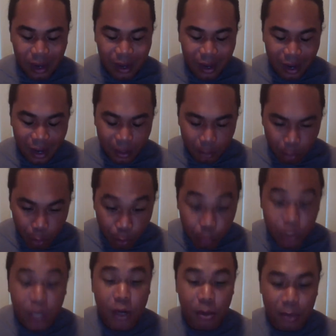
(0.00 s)
and
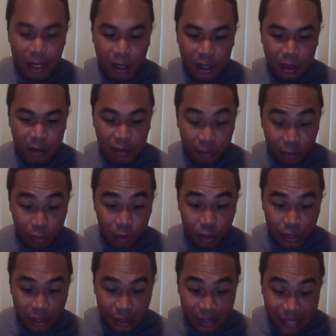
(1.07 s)
prepare me
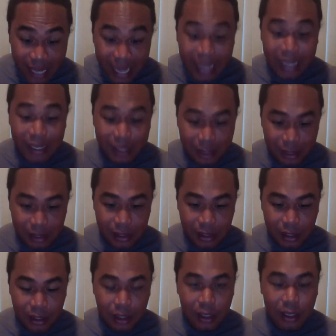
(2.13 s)
for
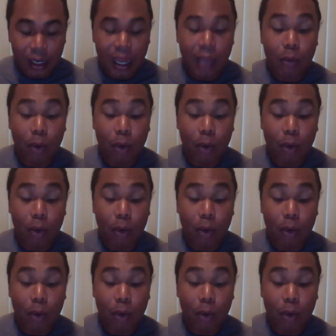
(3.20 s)
days like